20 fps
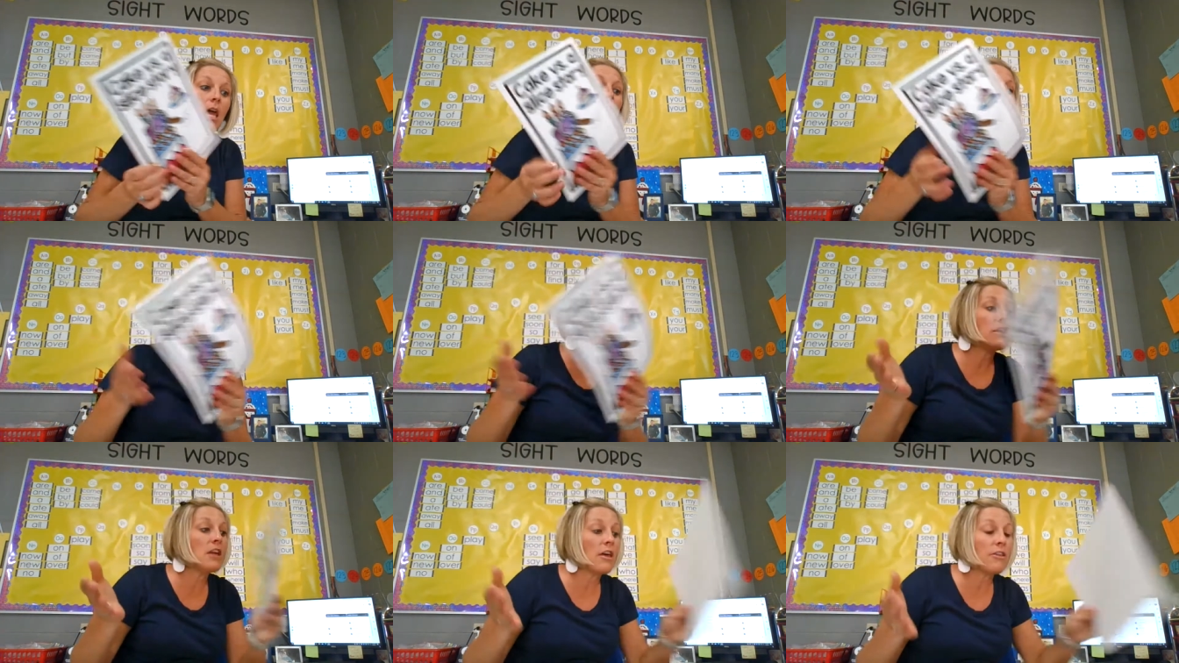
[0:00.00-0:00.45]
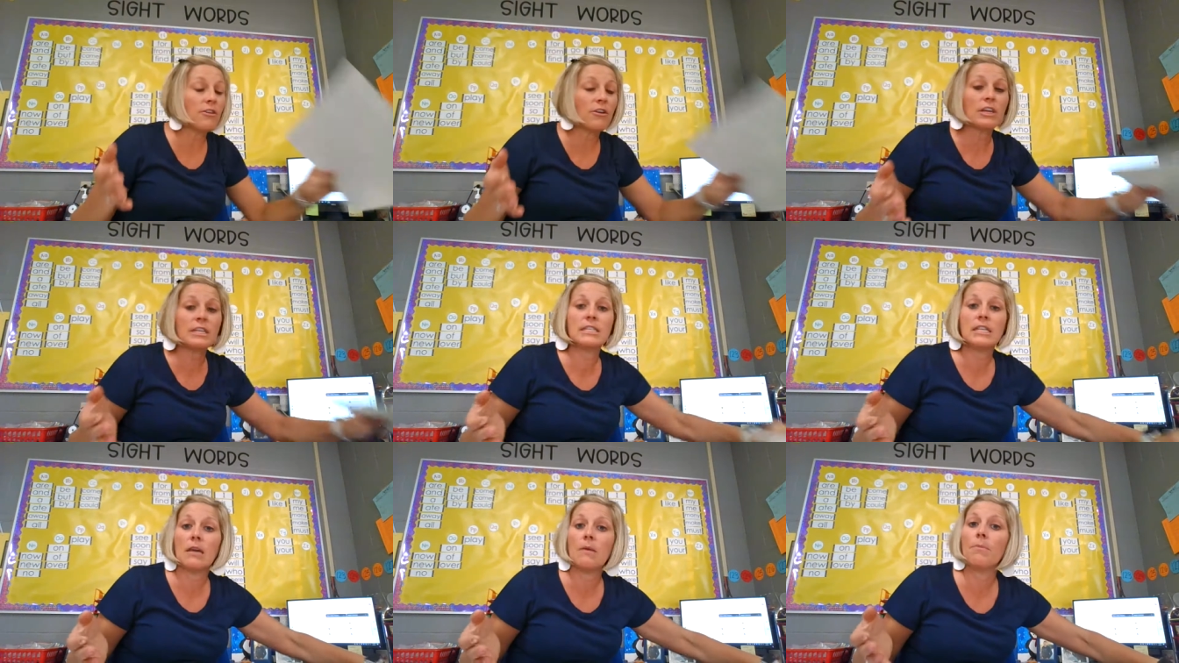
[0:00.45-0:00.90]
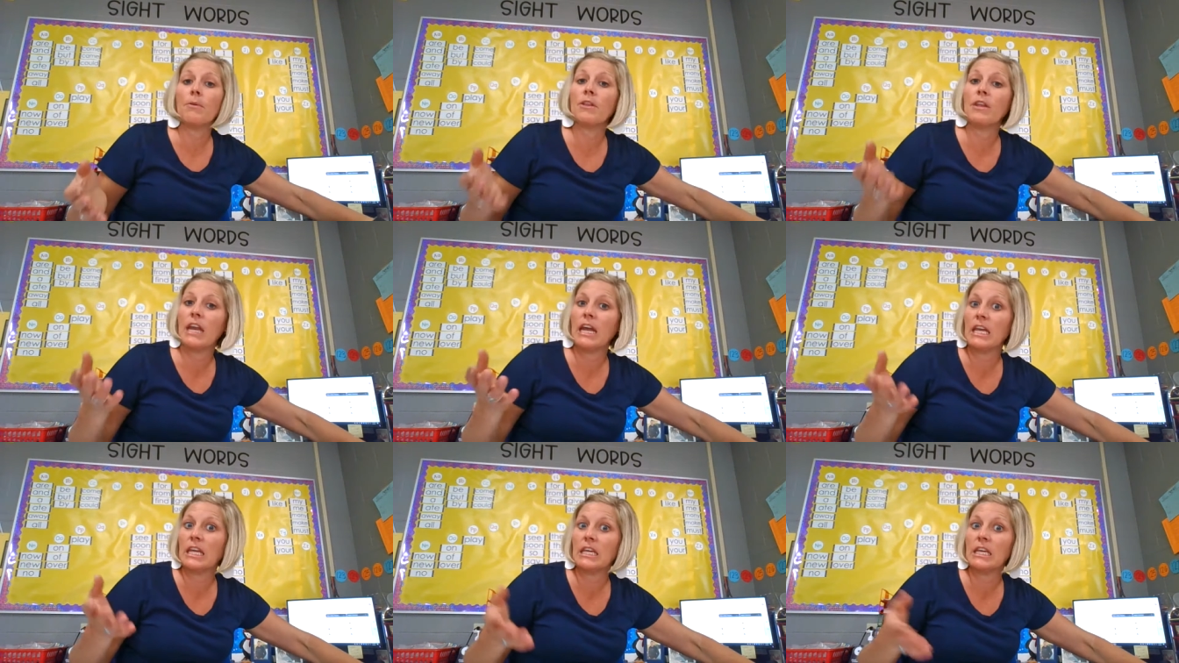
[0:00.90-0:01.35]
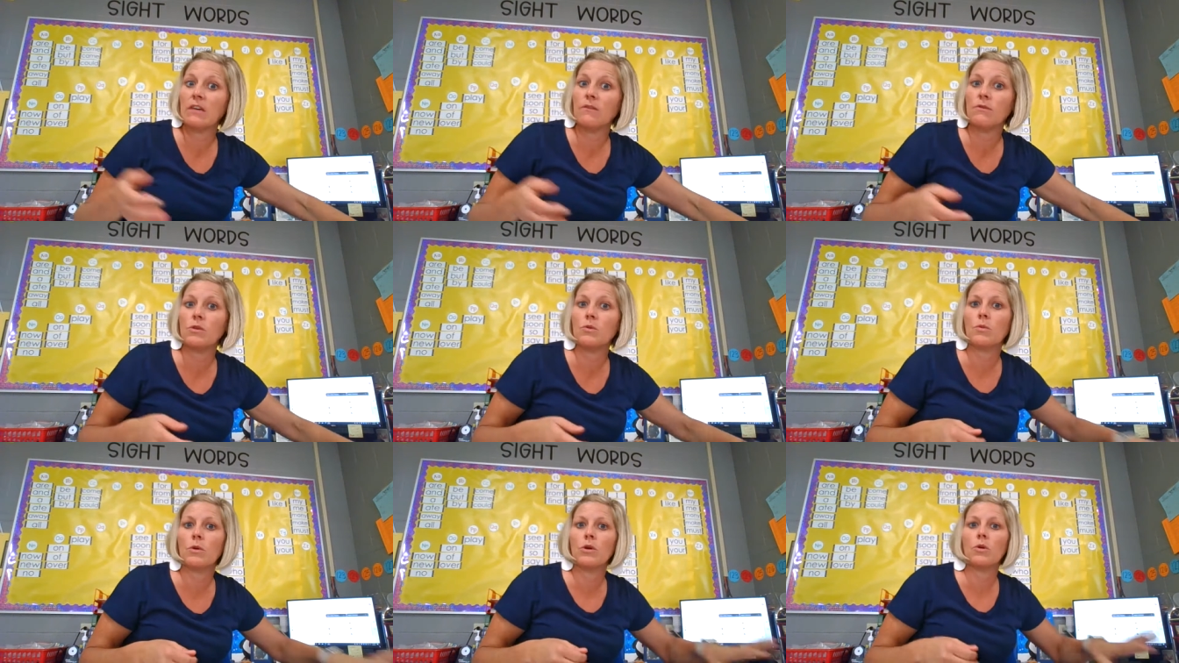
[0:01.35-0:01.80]
Another example that I can give
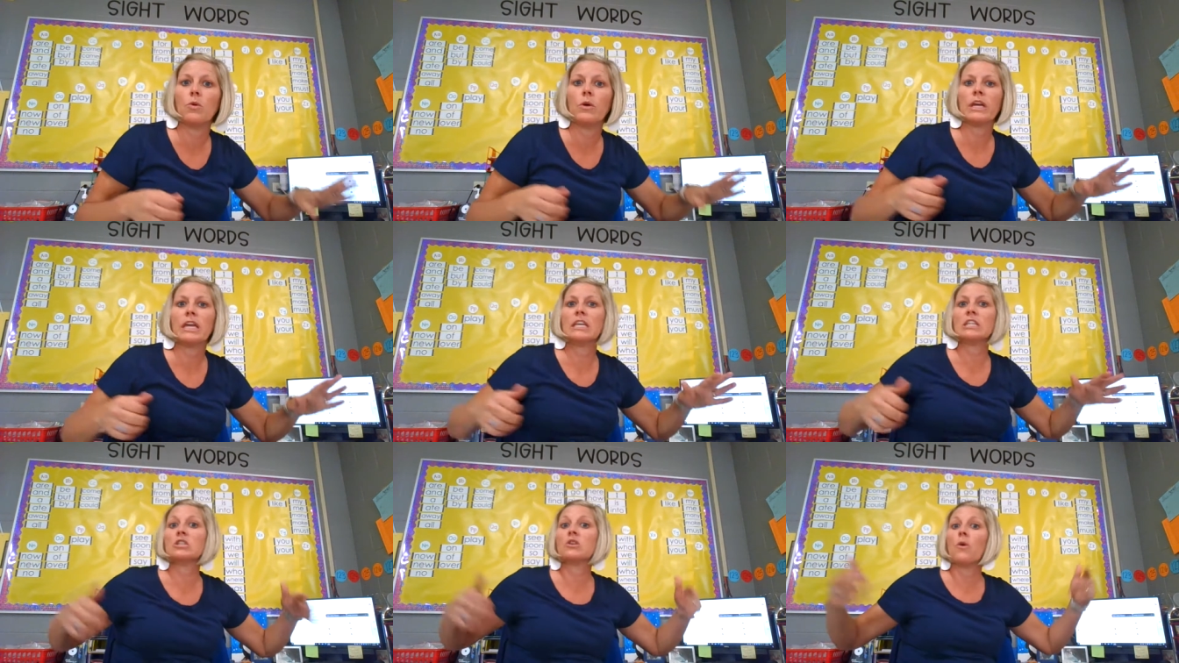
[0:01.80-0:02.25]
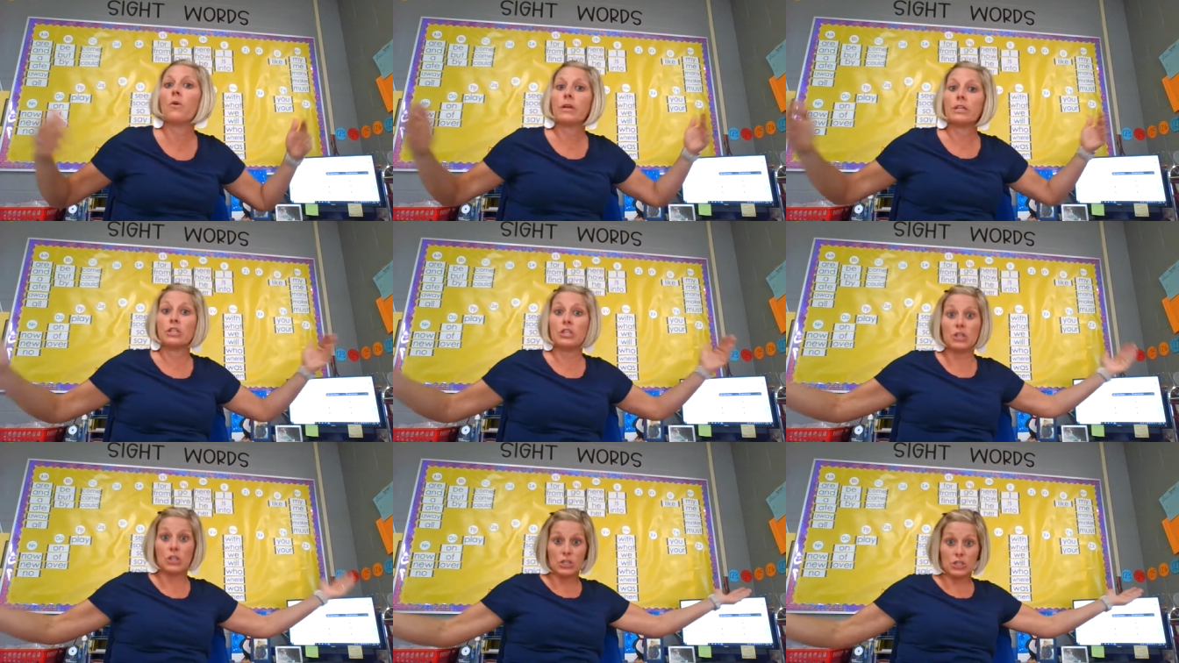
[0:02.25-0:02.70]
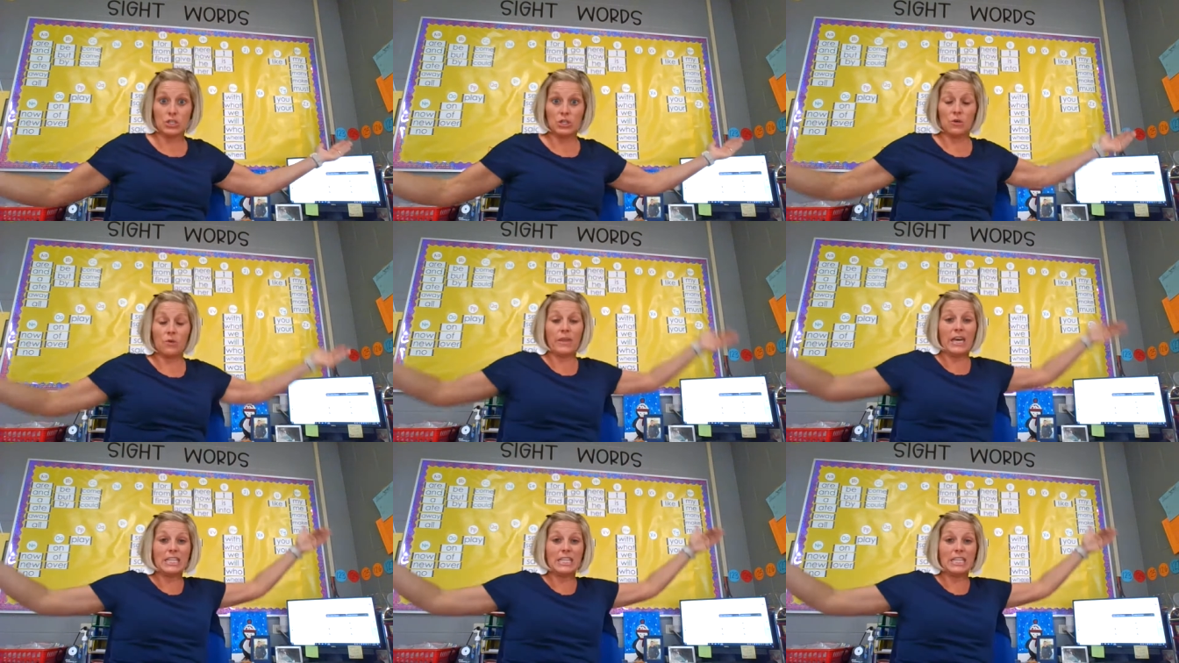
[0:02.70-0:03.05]
you real quick is going to the zoo.